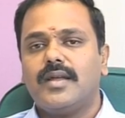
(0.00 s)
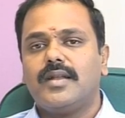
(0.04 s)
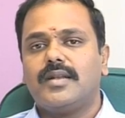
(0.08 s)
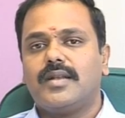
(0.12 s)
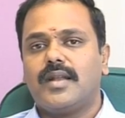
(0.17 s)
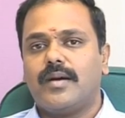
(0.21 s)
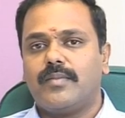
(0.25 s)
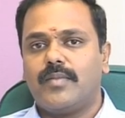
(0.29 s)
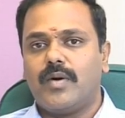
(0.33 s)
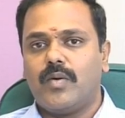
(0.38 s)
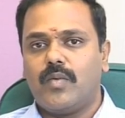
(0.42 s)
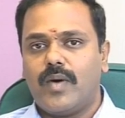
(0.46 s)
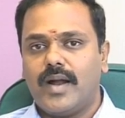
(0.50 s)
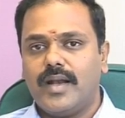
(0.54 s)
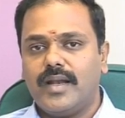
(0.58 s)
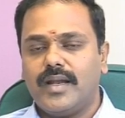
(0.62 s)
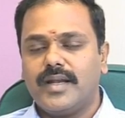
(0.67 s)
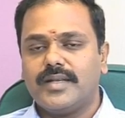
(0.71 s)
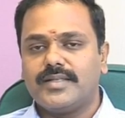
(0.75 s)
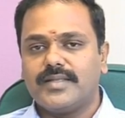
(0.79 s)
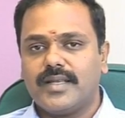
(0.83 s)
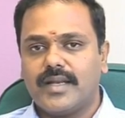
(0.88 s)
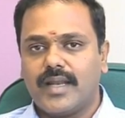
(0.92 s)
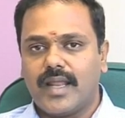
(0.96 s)
number one
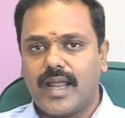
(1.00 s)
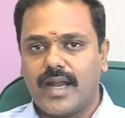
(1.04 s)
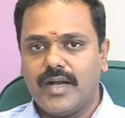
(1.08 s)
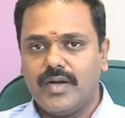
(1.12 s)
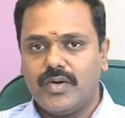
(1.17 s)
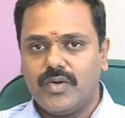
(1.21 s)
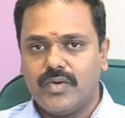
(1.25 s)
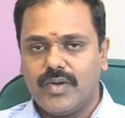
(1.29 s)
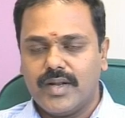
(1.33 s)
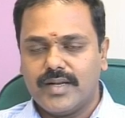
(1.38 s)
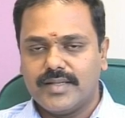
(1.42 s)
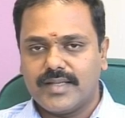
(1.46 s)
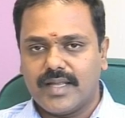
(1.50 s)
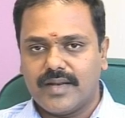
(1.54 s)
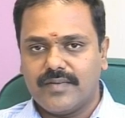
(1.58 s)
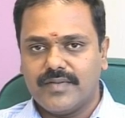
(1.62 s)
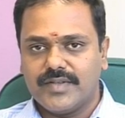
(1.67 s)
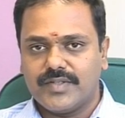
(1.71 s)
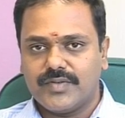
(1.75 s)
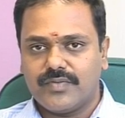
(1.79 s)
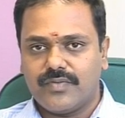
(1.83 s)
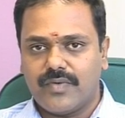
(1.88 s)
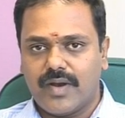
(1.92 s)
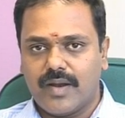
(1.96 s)
it's an end-to-end
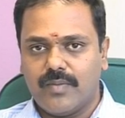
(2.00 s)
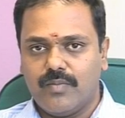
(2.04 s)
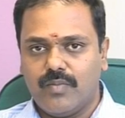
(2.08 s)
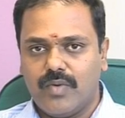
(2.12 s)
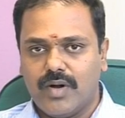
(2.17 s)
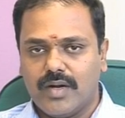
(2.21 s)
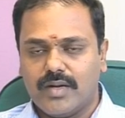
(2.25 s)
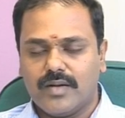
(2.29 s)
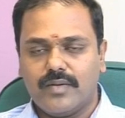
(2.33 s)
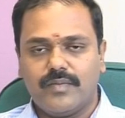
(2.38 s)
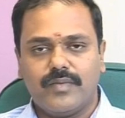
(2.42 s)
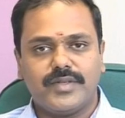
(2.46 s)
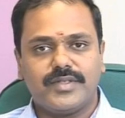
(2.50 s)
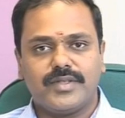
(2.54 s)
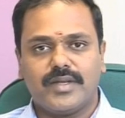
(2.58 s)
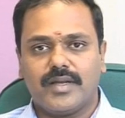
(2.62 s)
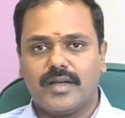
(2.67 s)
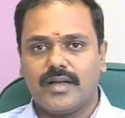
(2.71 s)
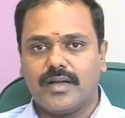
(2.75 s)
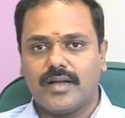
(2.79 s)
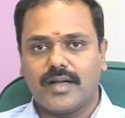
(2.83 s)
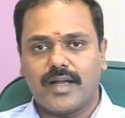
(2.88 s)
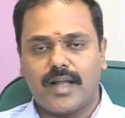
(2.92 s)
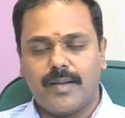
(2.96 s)
service framework which
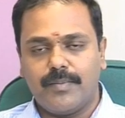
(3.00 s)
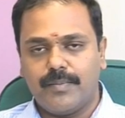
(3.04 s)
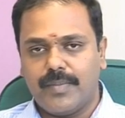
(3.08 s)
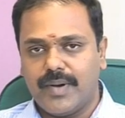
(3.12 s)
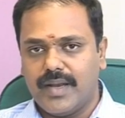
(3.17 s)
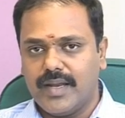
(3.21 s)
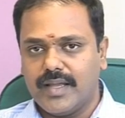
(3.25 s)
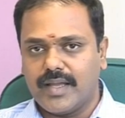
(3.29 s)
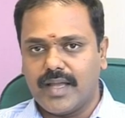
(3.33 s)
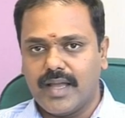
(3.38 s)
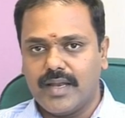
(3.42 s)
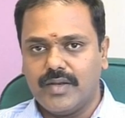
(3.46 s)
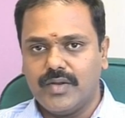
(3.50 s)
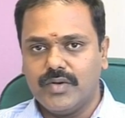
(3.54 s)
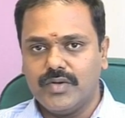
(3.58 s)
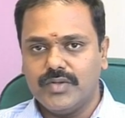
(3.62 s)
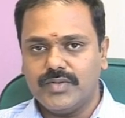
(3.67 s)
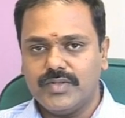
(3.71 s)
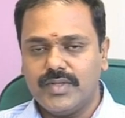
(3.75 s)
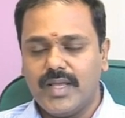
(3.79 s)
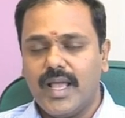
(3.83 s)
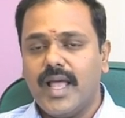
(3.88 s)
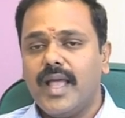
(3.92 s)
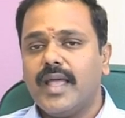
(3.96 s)
a company can
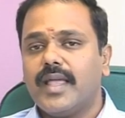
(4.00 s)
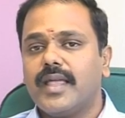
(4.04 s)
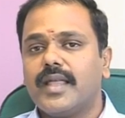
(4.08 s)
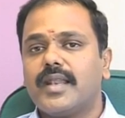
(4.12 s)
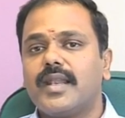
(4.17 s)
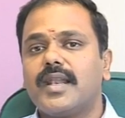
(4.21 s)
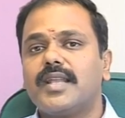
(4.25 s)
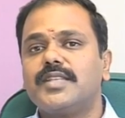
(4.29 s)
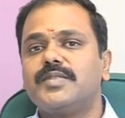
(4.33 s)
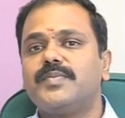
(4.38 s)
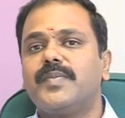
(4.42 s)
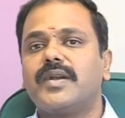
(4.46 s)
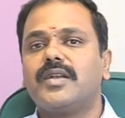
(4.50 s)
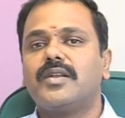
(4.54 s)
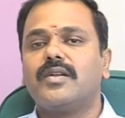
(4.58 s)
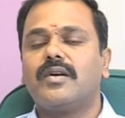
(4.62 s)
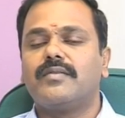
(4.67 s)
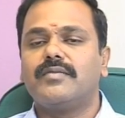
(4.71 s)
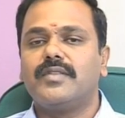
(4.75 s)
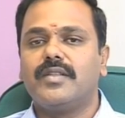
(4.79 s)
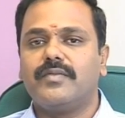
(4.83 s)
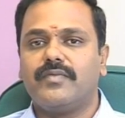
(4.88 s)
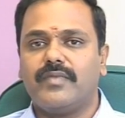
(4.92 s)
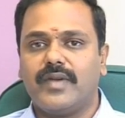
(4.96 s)
use irrespective
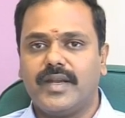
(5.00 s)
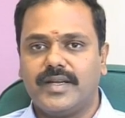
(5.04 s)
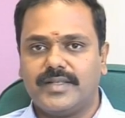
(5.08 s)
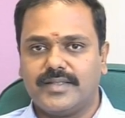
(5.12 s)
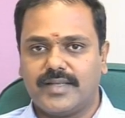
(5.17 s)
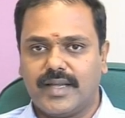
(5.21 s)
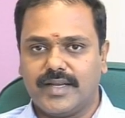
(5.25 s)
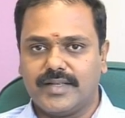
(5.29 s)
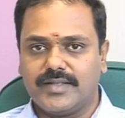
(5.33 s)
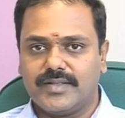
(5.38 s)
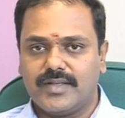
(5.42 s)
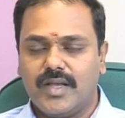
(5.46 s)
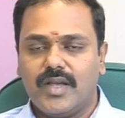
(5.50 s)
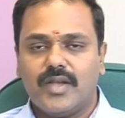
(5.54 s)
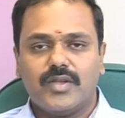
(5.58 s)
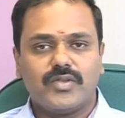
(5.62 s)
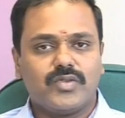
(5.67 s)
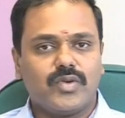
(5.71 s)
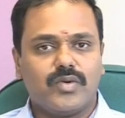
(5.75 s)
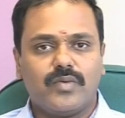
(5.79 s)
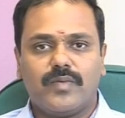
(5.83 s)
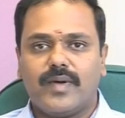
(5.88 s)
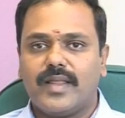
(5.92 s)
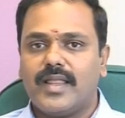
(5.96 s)
of the fleet size
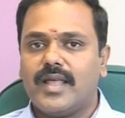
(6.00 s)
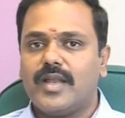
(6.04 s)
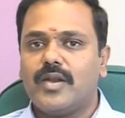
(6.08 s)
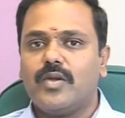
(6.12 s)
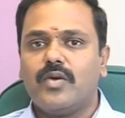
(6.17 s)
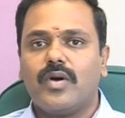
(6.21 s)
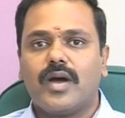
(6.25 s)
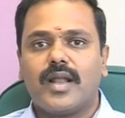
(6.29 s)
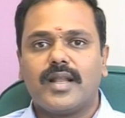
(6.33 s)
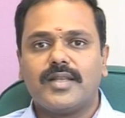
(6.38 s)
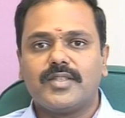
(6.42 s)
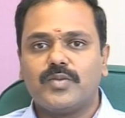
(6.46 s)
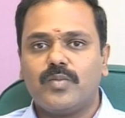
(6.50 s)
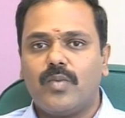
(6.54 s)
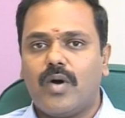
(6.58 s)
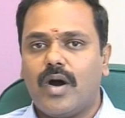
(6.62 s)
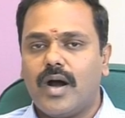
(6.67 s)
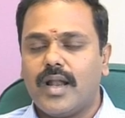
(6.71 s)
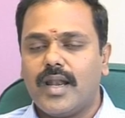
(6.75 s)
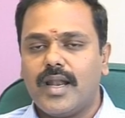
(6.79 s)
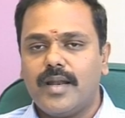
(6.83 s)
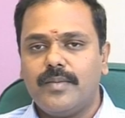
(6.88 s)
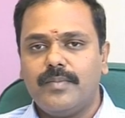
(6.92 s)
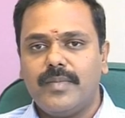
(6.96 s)
so whether you are a
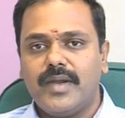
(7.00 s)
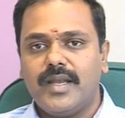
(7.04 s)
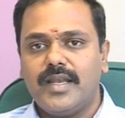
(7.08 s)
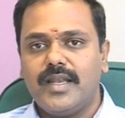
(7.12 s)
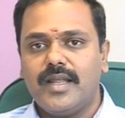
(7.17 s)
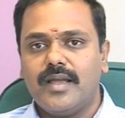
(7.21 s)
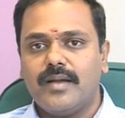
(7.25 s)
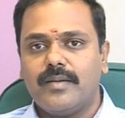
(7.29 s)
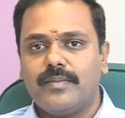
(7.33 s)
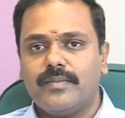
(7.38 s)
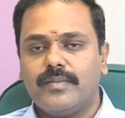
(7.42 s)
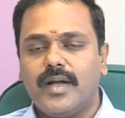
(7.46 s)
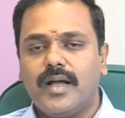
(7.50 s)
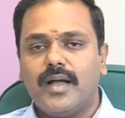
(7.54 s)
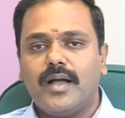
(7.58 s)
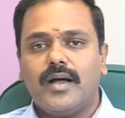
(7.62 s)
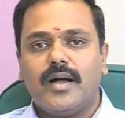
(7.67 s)
small and medium